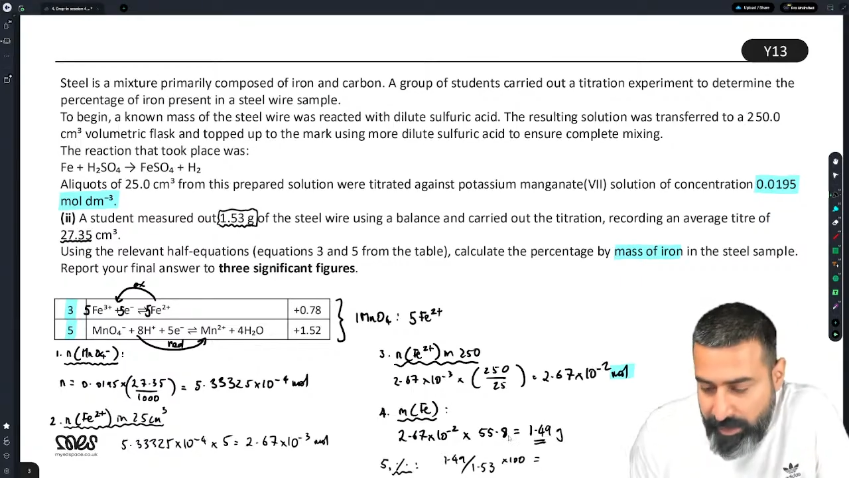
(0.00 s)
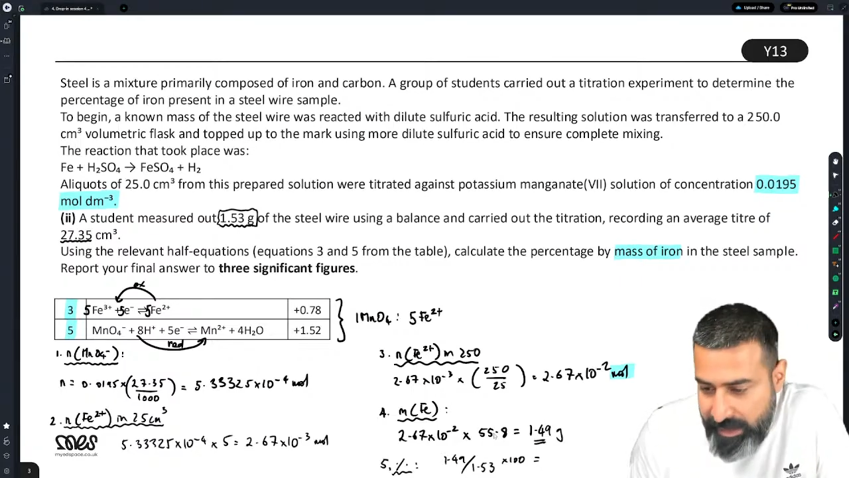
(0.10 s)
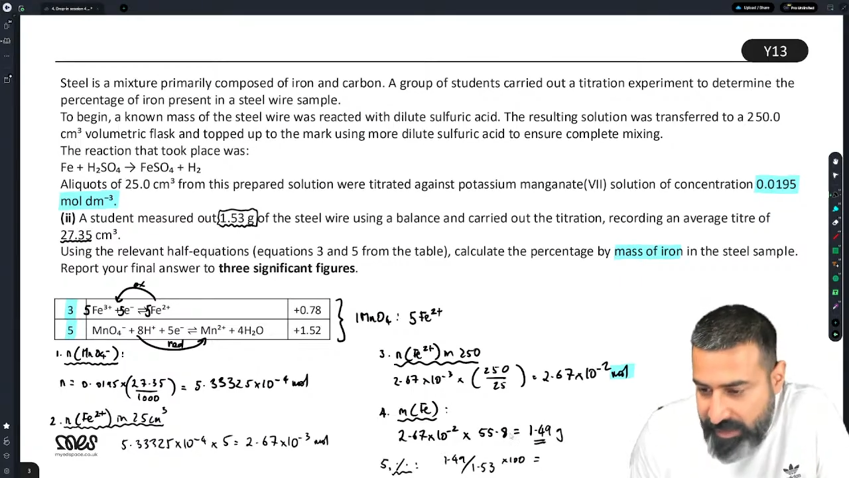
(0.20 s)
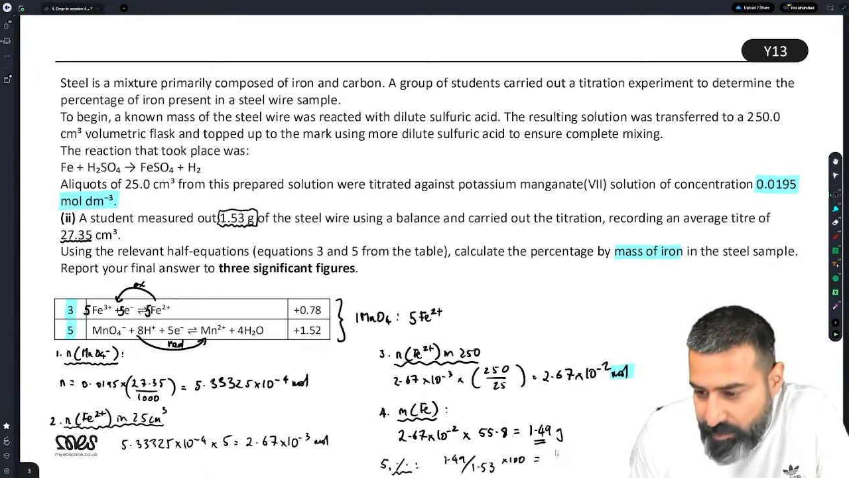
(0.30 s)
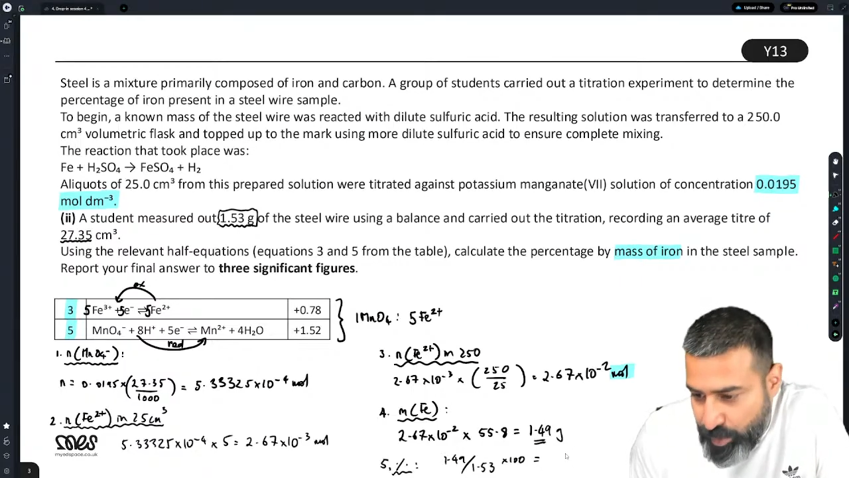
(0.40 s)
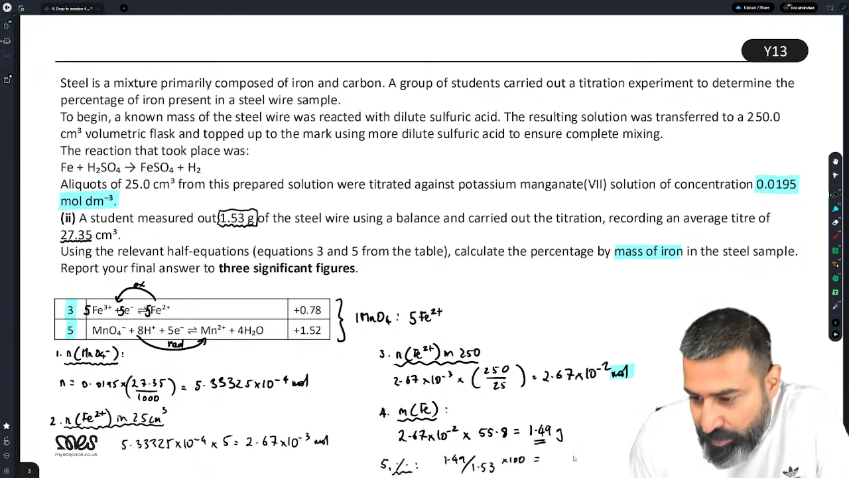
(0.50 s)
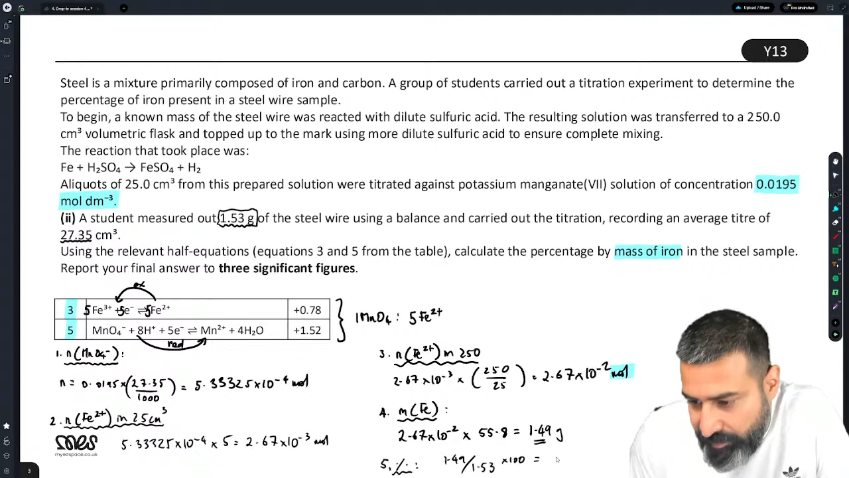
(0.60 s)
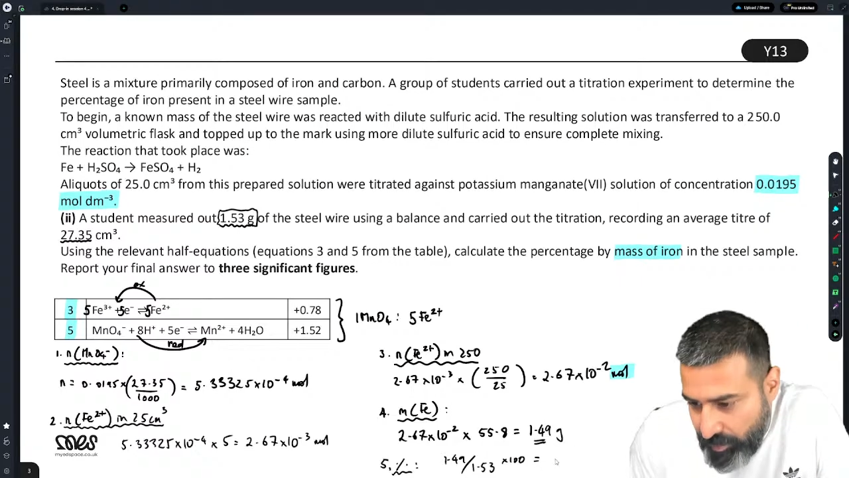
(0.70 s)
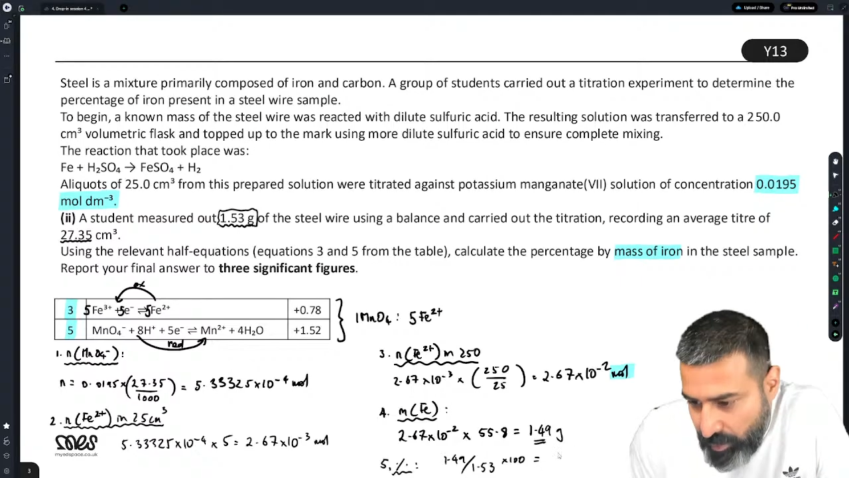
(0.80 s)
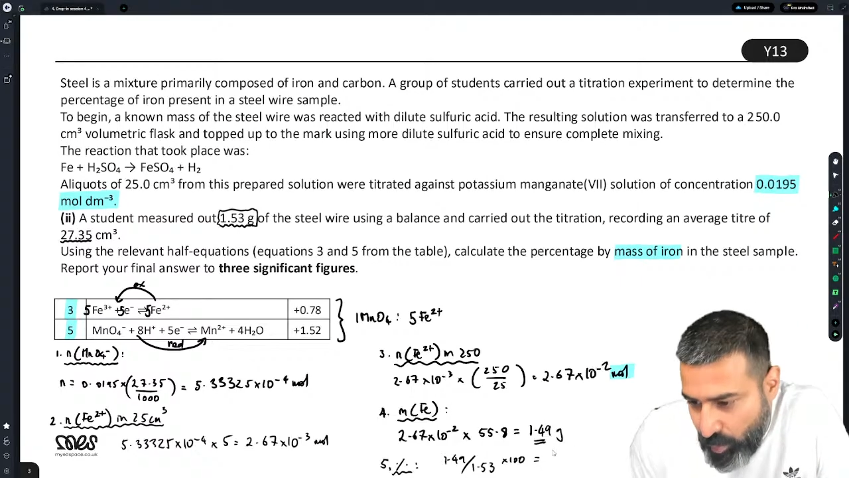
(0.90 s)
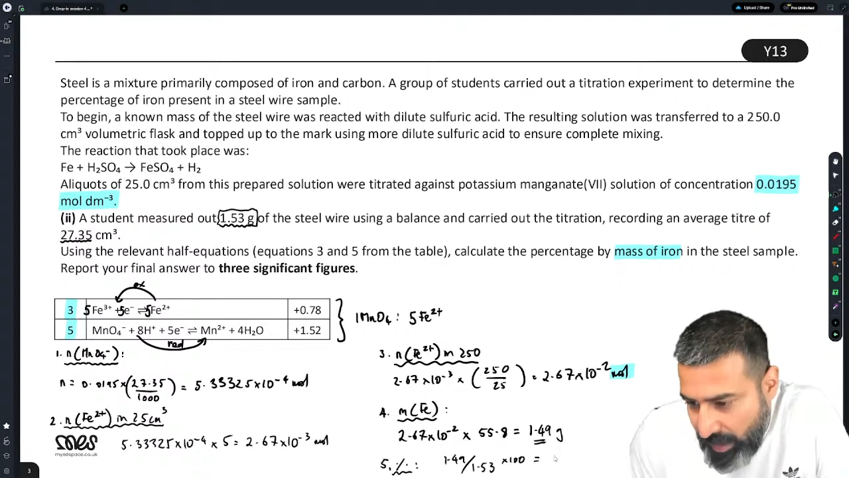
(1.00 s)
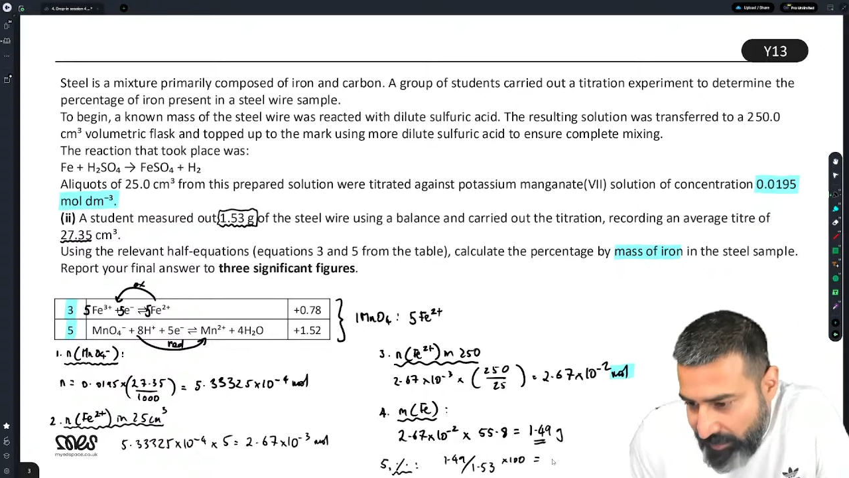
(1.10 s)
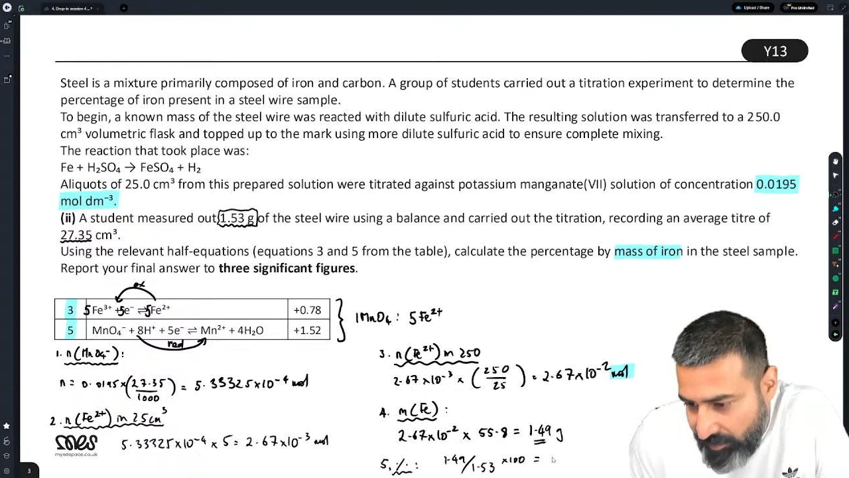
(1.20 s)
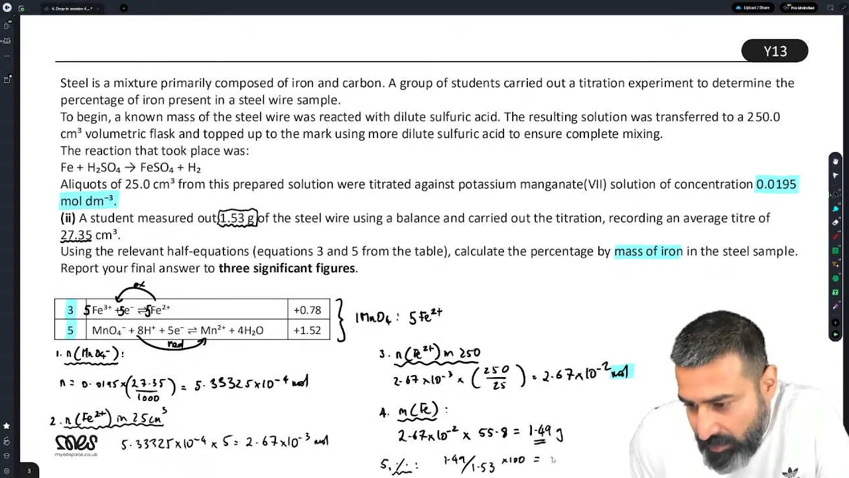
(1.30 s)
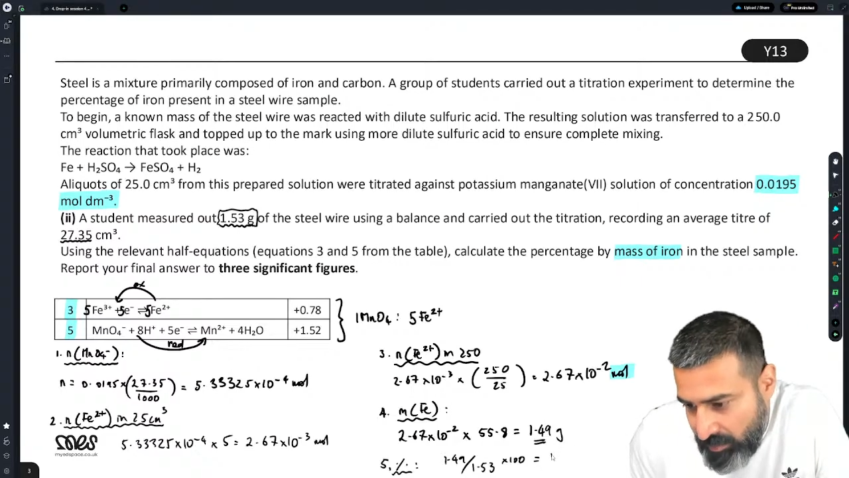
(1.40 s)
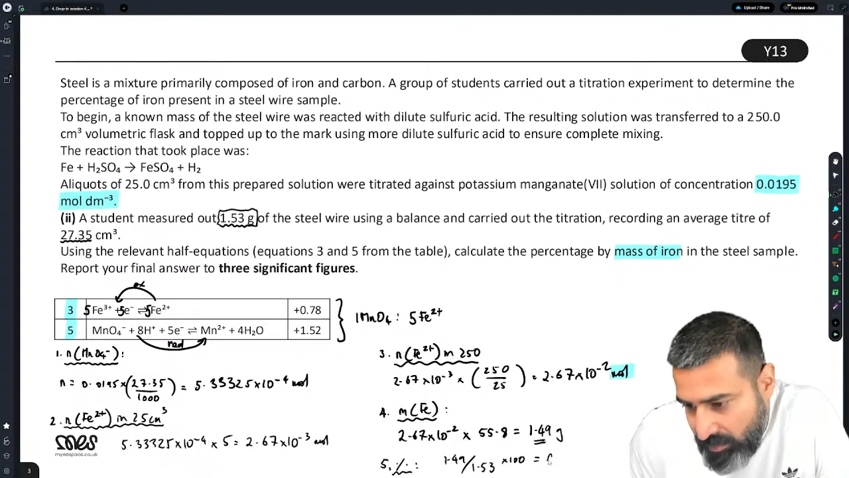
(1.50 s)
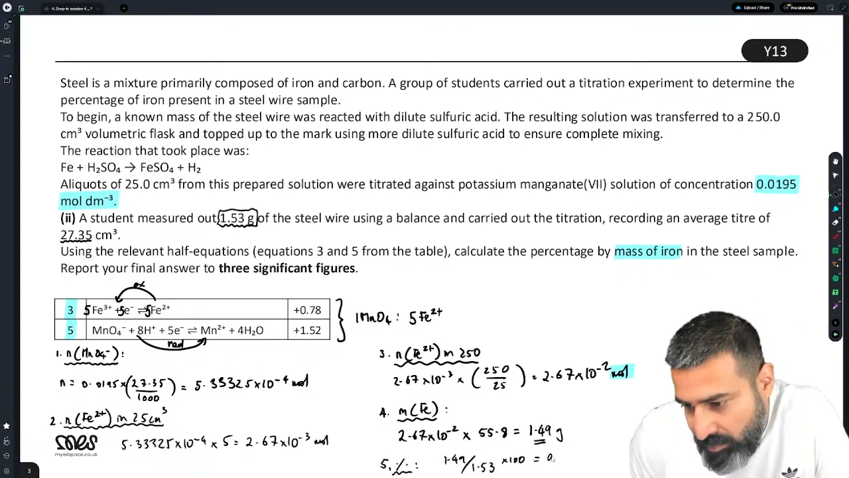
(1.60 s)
97.4, whatever.